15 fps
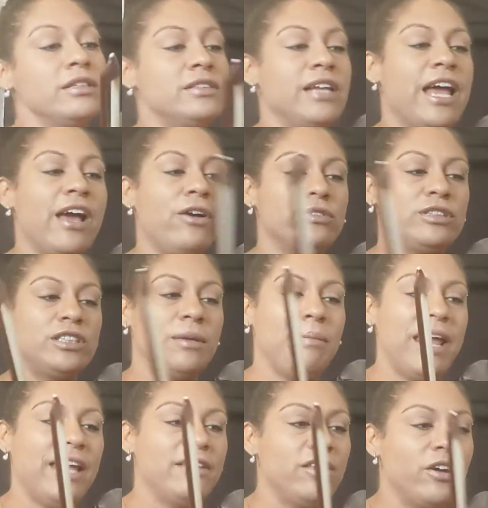Now, to
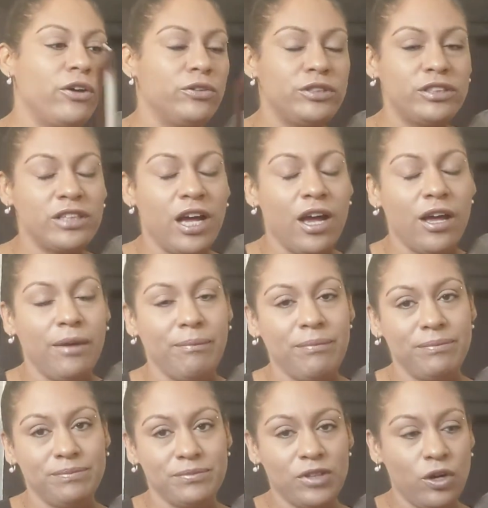make those
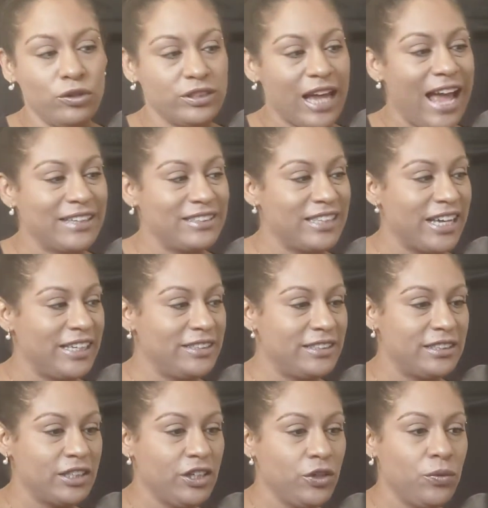
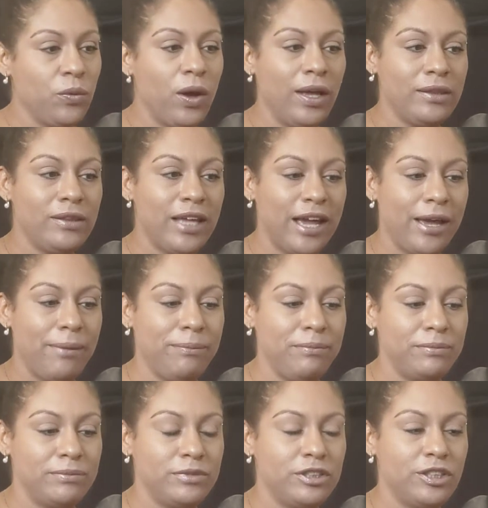accents, you want
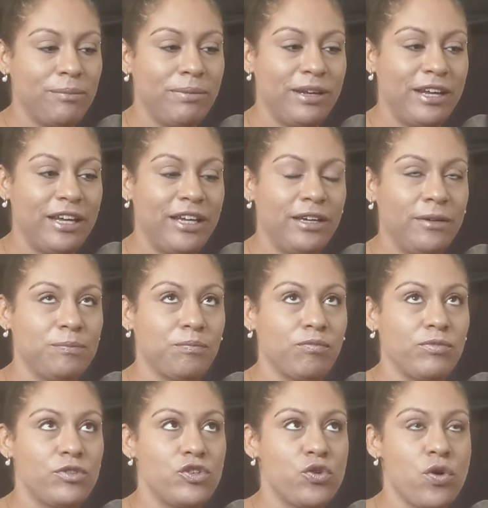them to be
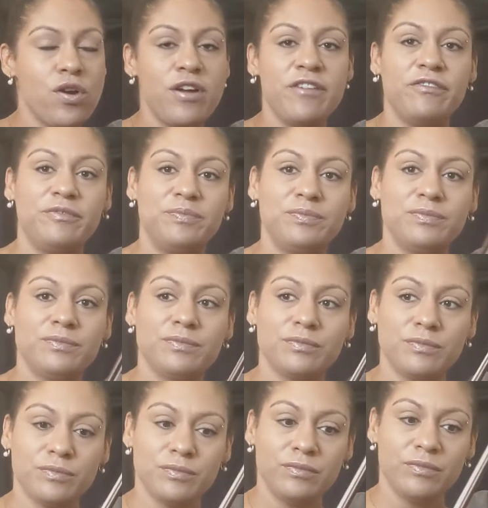sort of
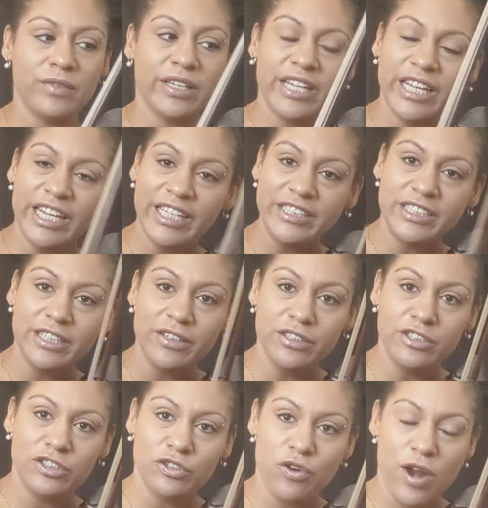into the
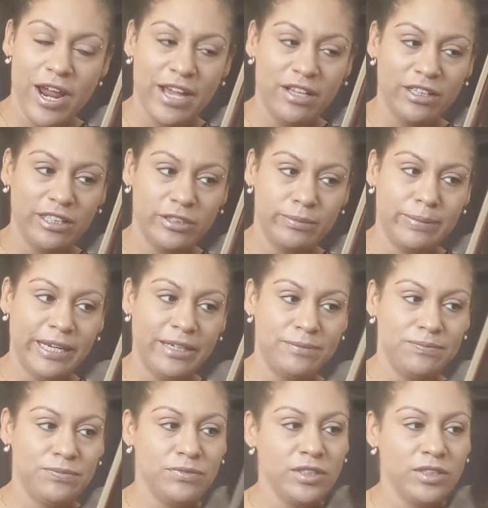string a little bit.